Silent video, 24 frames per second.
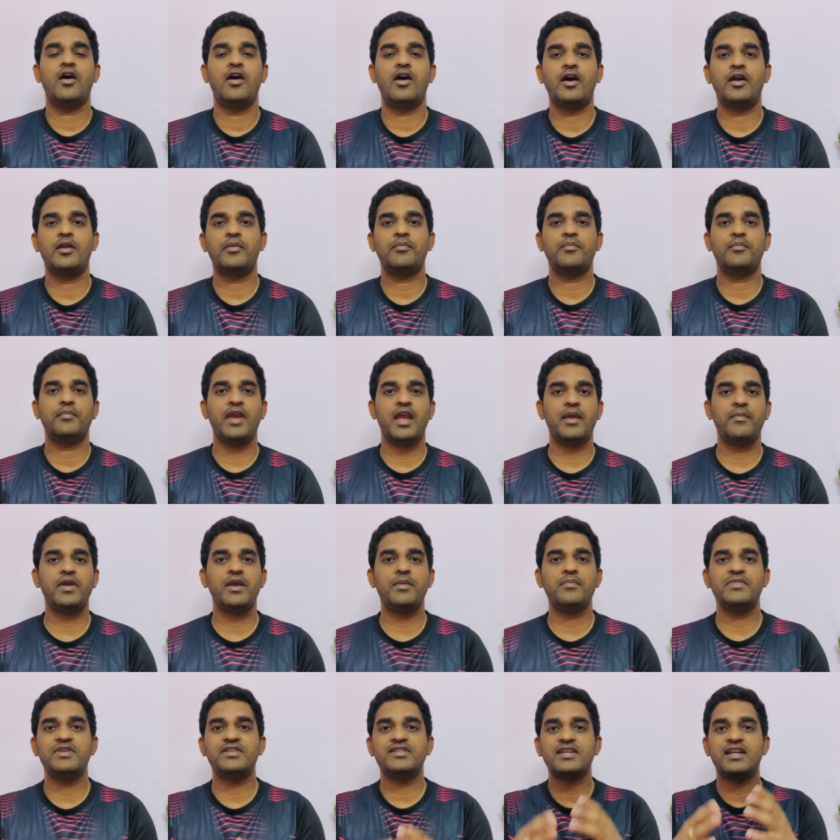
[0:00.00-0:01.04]
or
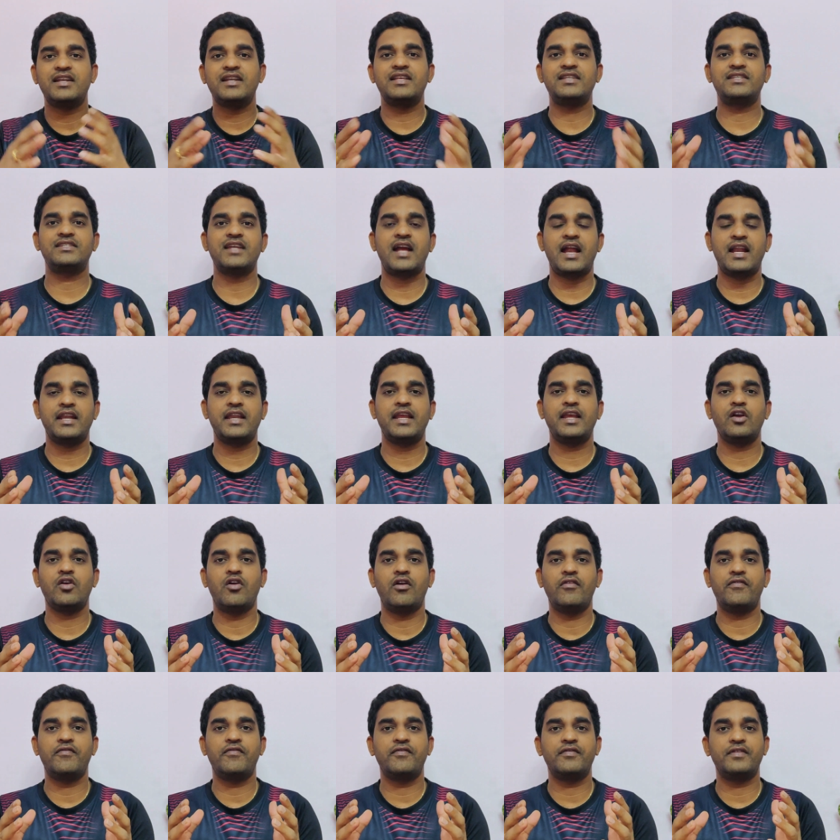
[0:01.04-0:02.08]
maybe misunderstanding
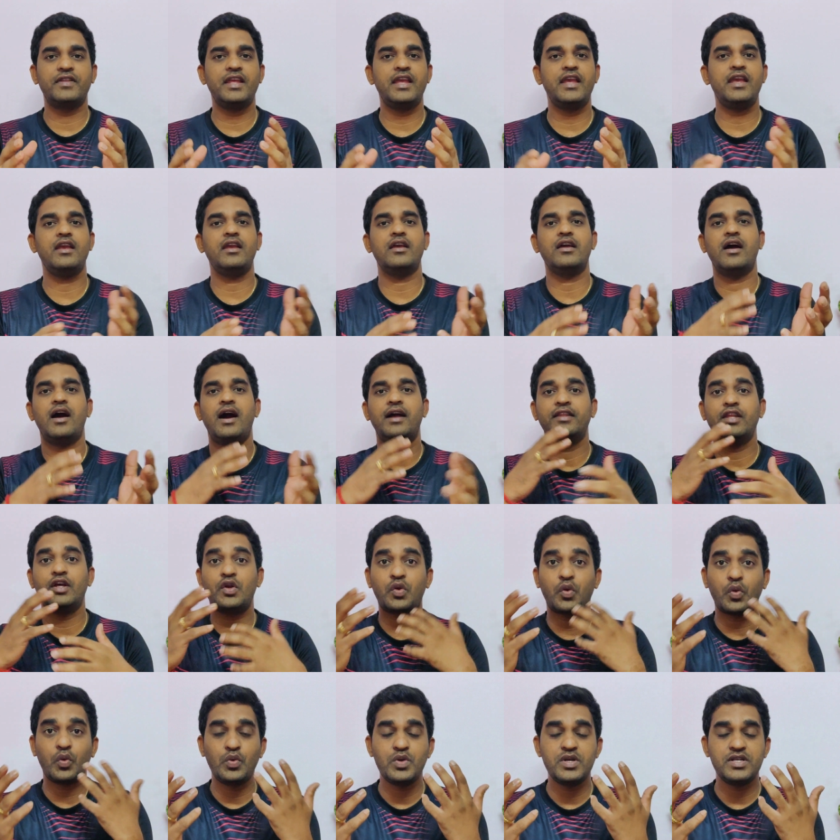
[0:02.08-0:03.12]
of the
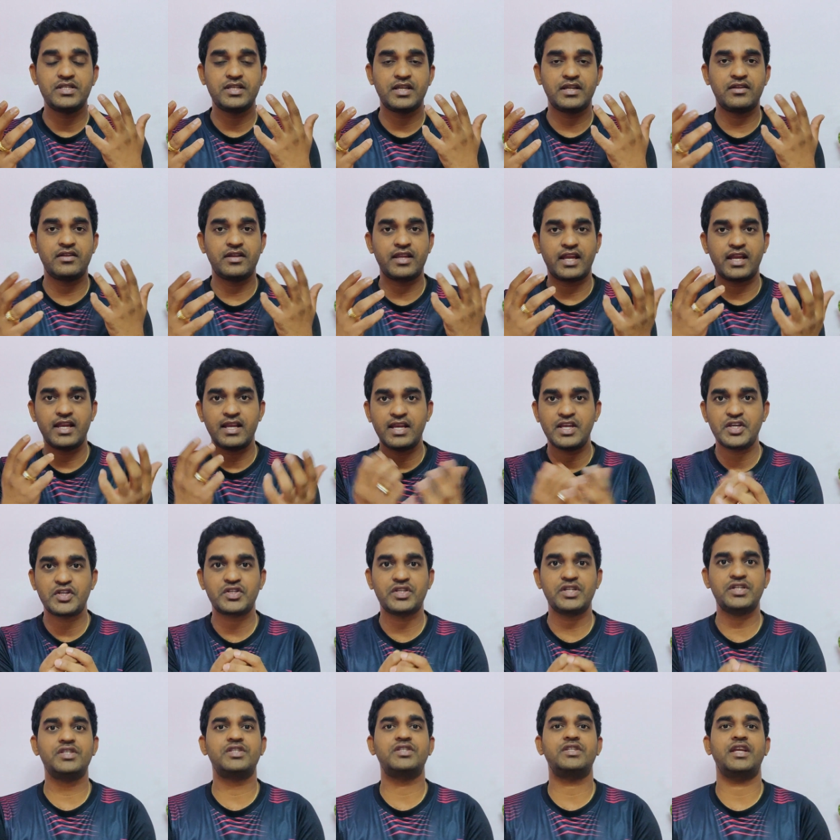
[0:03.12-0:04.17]
other rules and
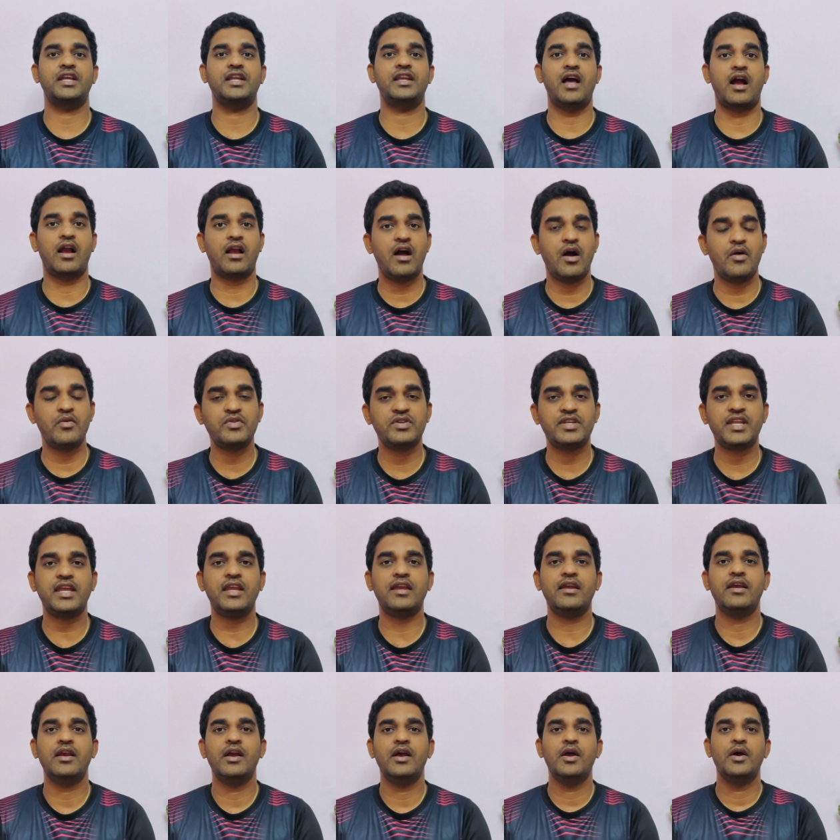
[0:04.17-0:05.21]
regulations in
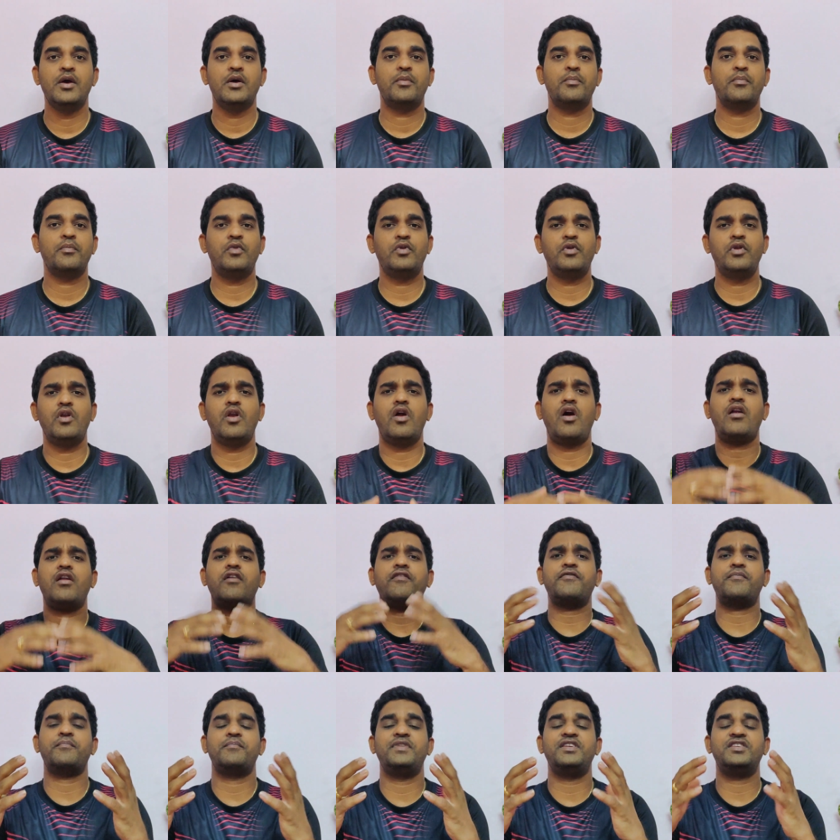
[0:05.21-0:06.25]
accounting,
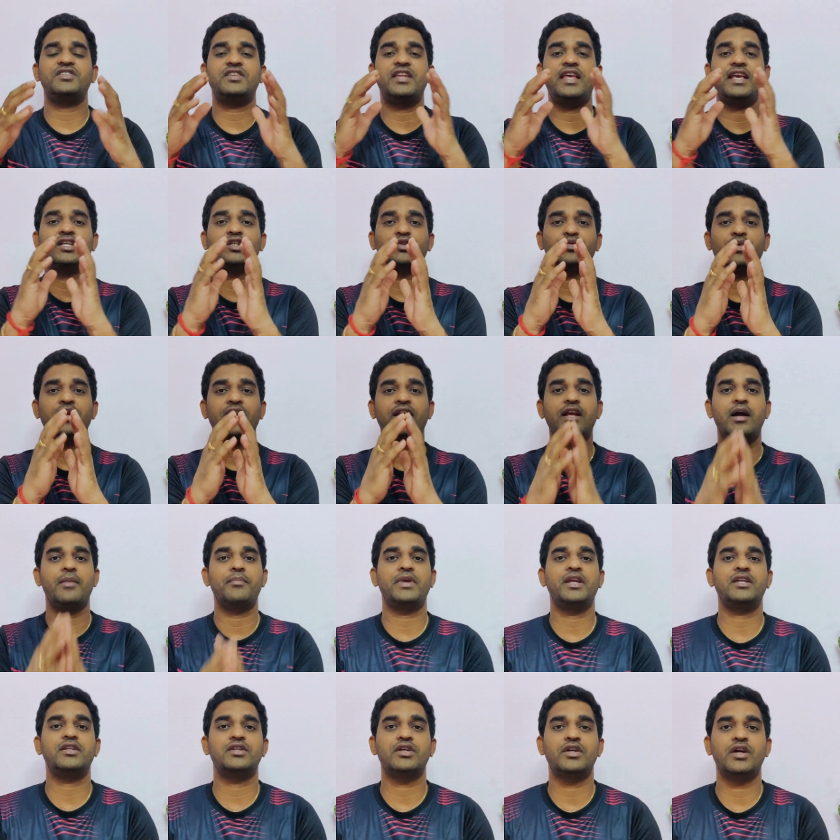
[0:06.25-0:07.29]
lot of mistakes we
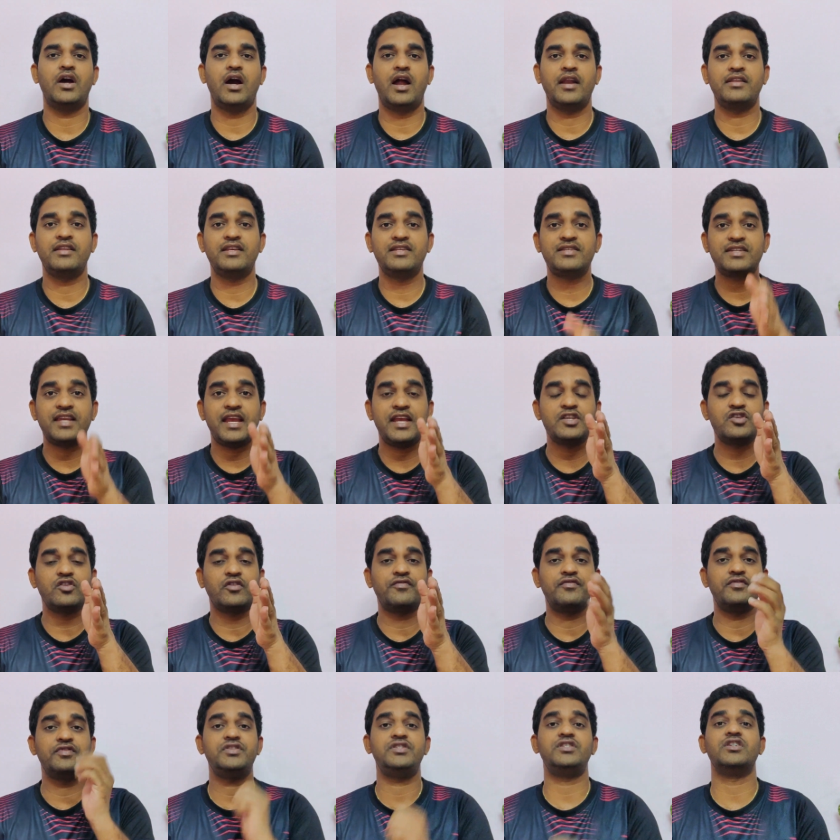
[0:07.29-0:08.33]
commit at the stage
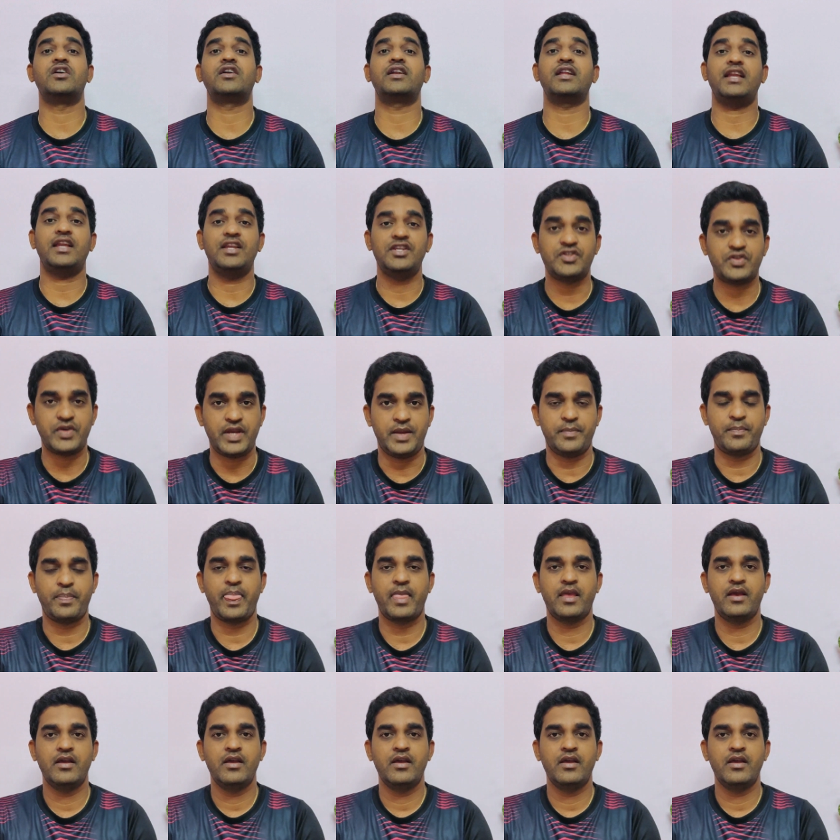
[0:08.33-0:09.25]
of journal entry.